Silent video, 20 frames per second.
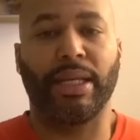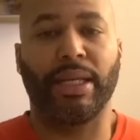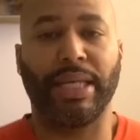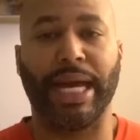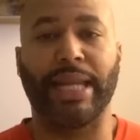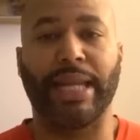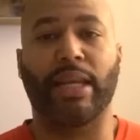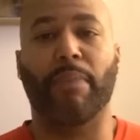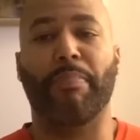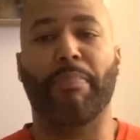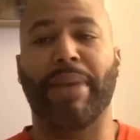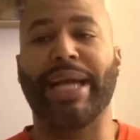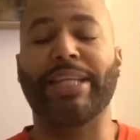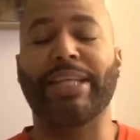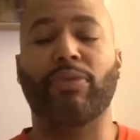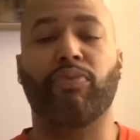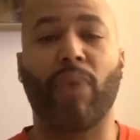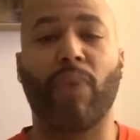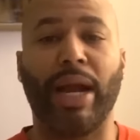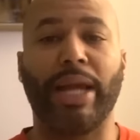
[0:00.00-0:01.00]
that the
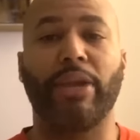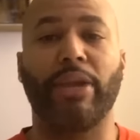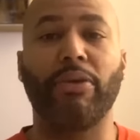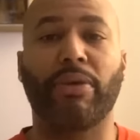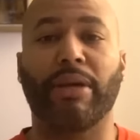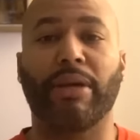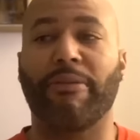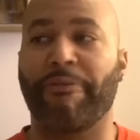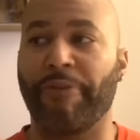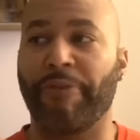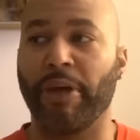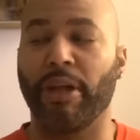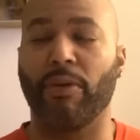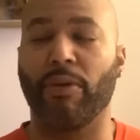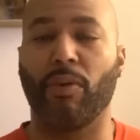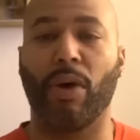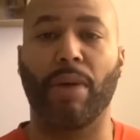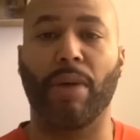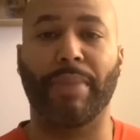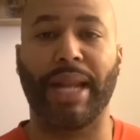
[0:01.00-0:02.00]
best way you can fill a
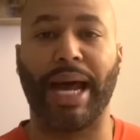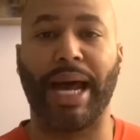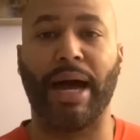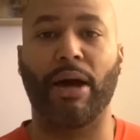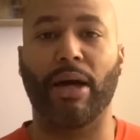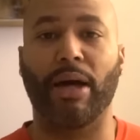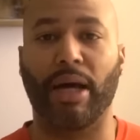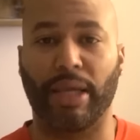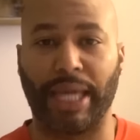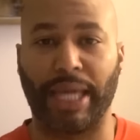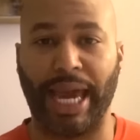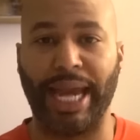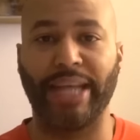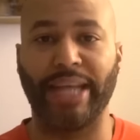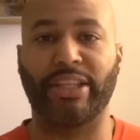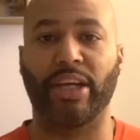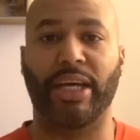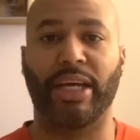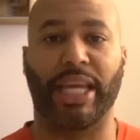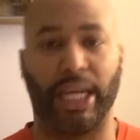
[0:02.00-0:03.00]
woman out,
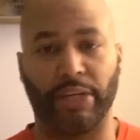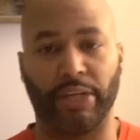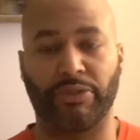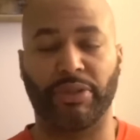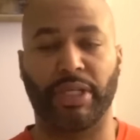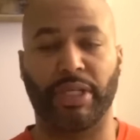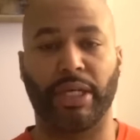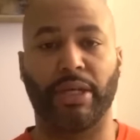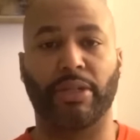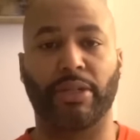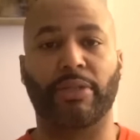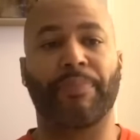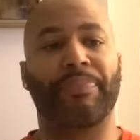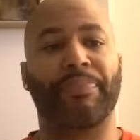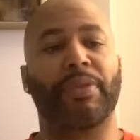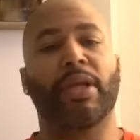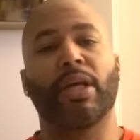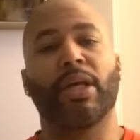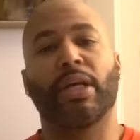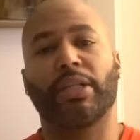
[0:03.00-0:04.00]
gauge her interest, is
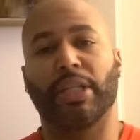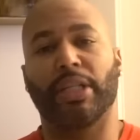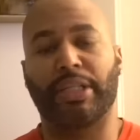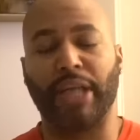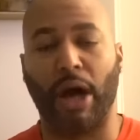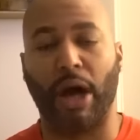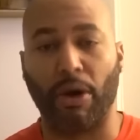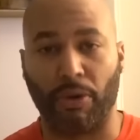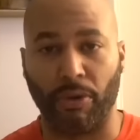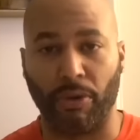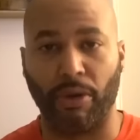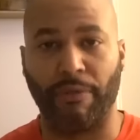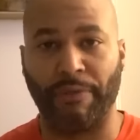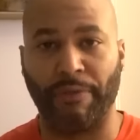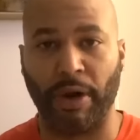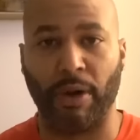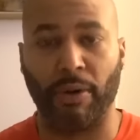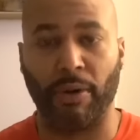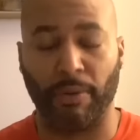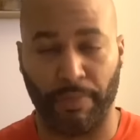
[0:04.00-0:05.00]
to talk on the
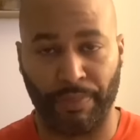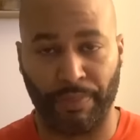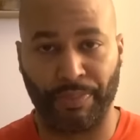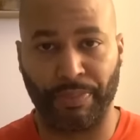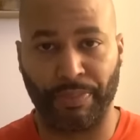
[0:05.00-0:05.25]
phone.